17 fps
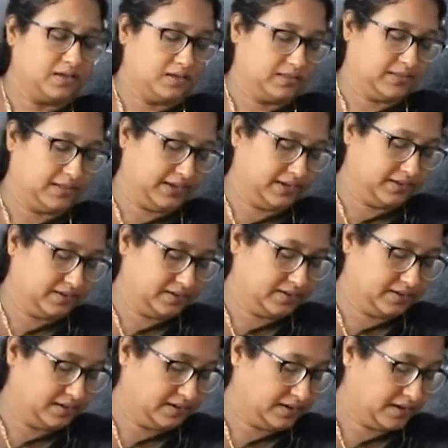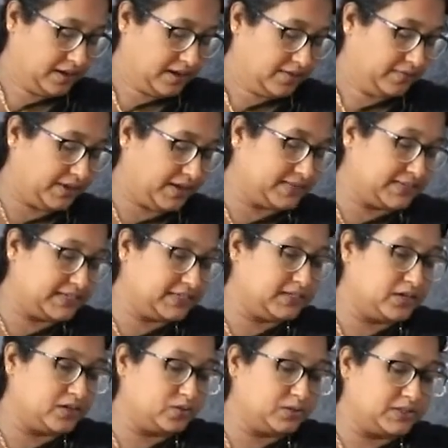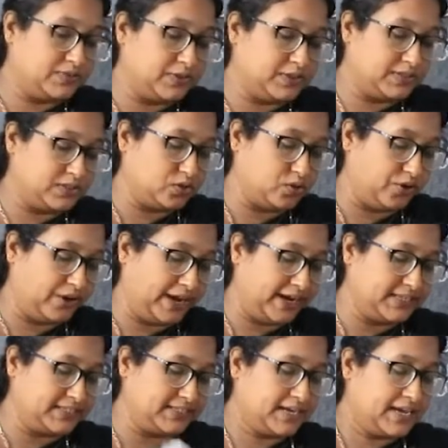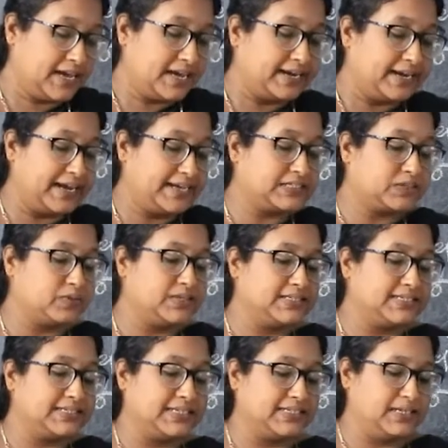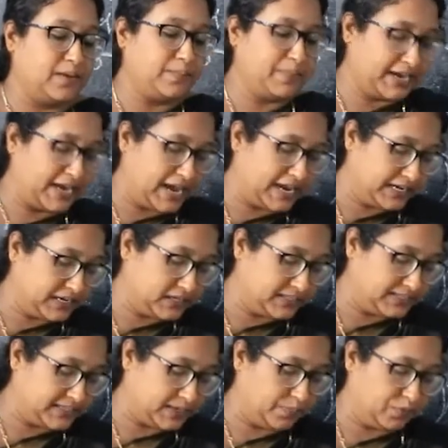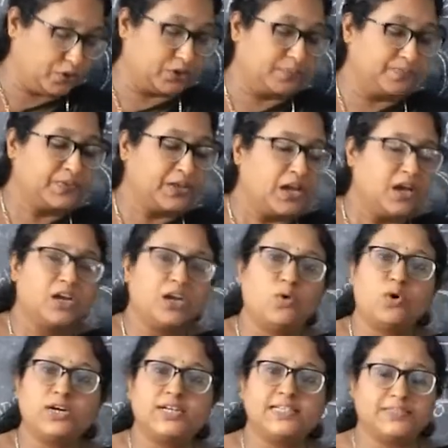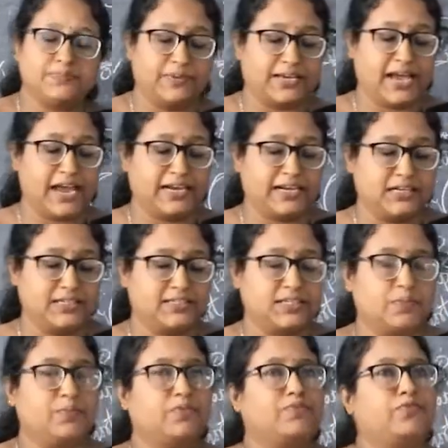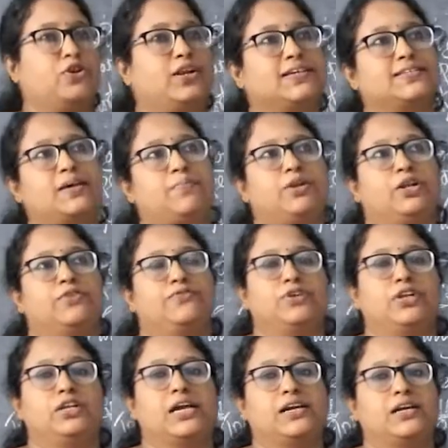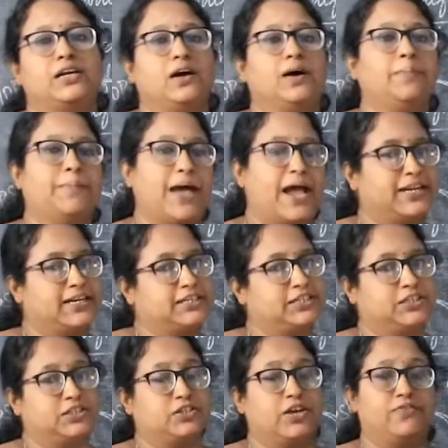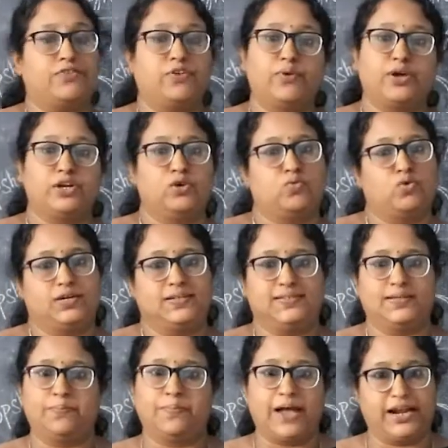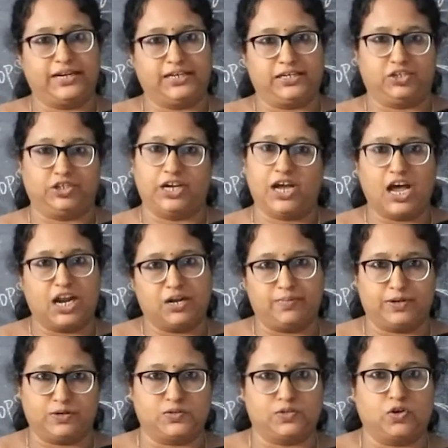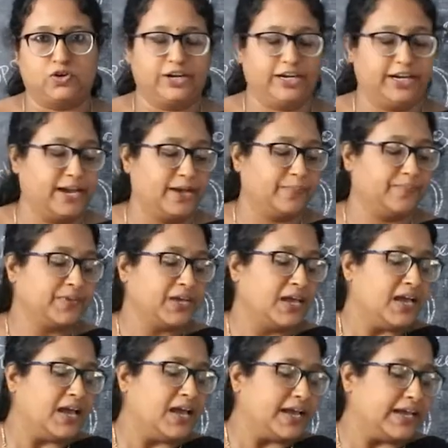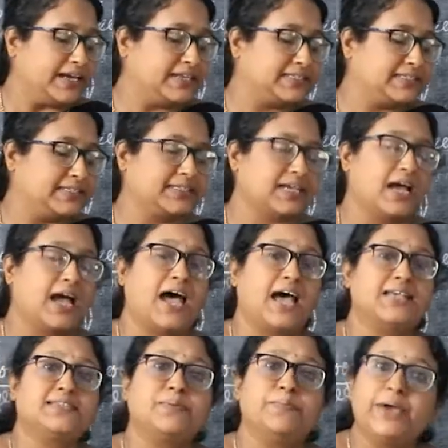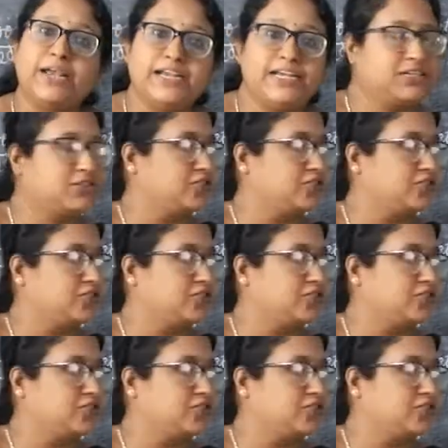then we have seen the roots for storage. Next we will see the mechanical support. Now what is mechanical support? For example, if you like a banyan tree, so everyone know what is a banyan tree. Alamara solren, yeah. It has many